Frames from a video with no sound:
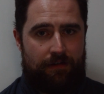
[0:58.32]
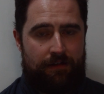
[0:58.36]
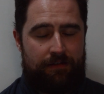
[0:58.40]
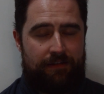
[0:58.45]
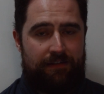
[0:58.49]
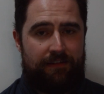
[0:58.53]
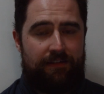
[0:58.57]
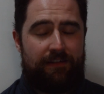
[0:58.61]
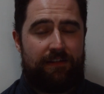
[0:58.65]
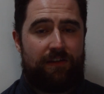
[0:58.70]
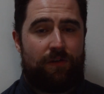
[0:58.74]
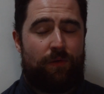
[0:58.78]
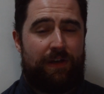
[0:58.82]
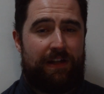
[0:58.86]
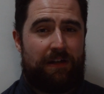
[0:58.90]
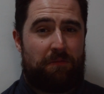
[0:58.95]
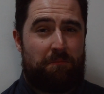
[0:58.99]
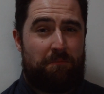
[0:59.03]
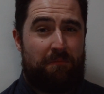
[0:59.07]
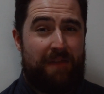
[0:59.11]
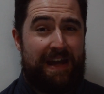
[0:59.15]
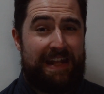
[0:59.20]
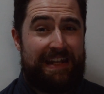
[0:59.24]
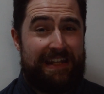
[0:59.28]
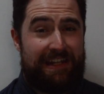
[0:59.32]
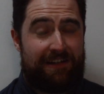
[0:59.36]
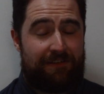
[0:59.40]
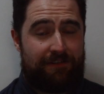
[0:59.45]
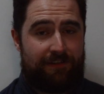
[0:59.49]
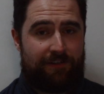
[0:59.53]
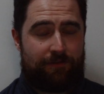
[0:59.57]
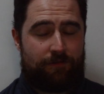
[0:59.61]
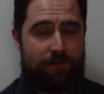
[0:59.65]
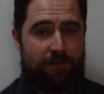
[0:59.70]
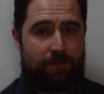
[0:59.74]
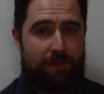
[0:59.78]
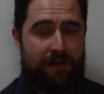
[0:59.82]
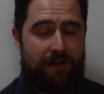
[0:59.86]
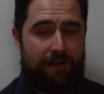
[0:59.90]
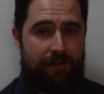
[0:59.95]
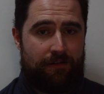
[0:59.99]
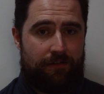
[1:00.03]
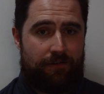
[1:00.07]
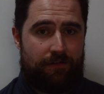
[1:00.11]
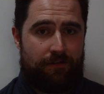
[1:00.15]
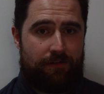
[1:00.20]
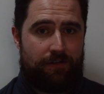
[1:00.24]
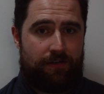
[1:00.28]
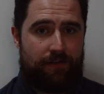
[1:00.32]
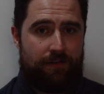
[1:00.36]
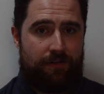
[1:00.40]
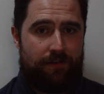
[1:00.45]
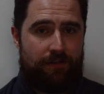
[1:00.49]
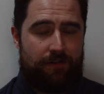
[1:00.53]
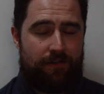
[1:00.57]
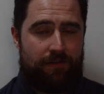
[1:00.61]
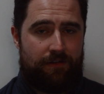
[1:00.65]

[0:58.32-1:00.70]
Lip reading: And this is the way that many of us respond